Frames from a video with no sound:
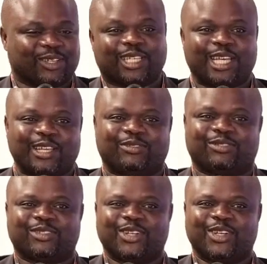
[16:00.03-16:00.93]
leave
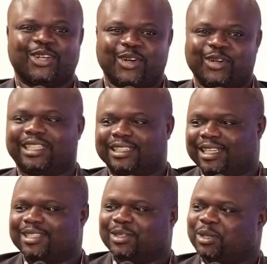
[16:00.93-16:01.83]
knowing
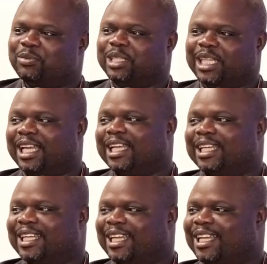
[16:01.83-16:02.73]
that you will be there
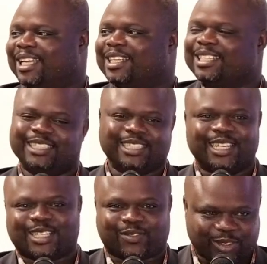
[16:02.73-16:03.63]
uh, in the
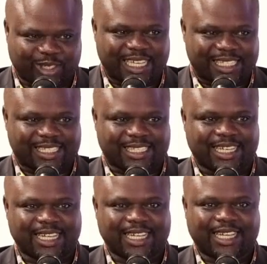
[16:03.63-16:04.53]
next few years
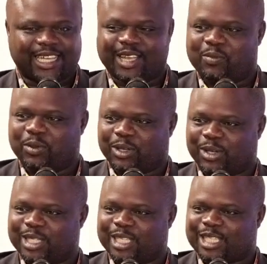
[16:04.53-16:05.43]
uh,
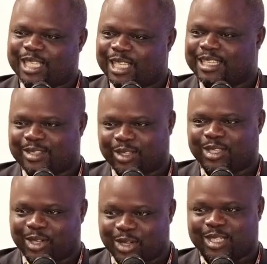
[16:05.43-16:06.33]
because this thing is not
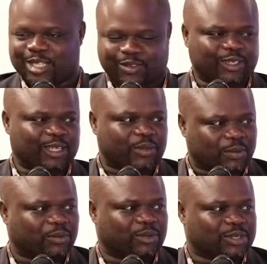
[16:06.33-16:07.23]
yours, it's for the
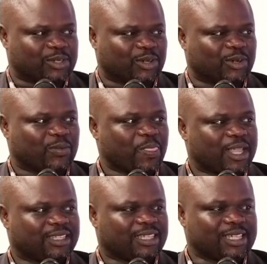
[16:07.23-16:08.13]
people. So
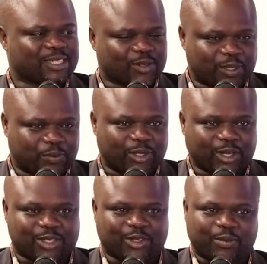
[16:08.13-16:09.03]
things which
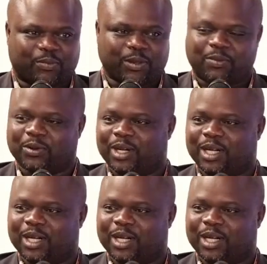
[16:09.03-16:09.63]
belongs to the people,